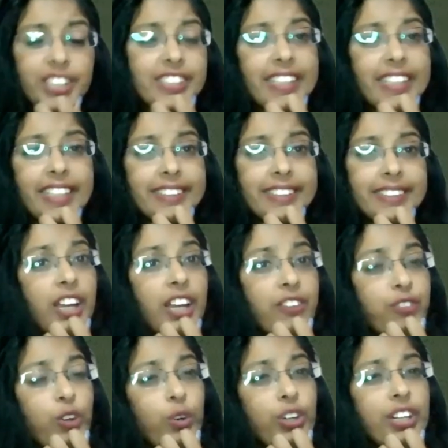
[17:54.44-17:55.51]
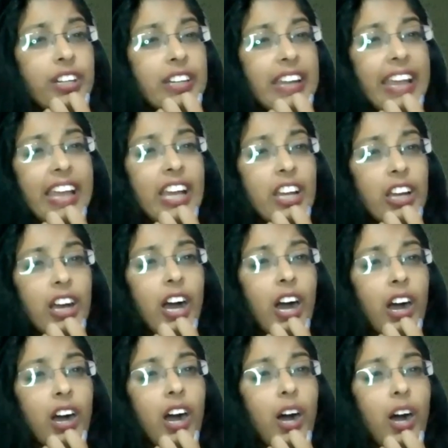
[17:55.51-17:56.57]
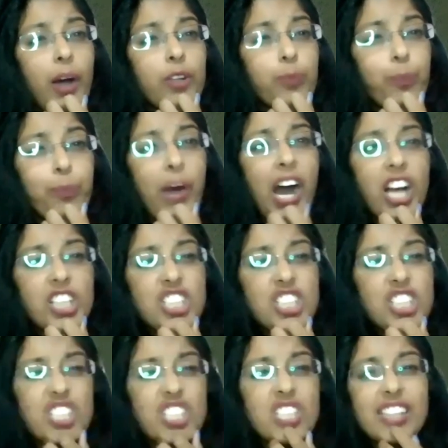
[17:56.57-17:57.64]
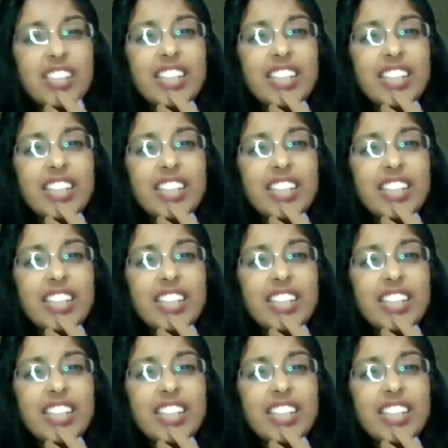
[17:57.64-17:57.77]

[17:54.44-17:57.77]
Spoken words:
is that if you take past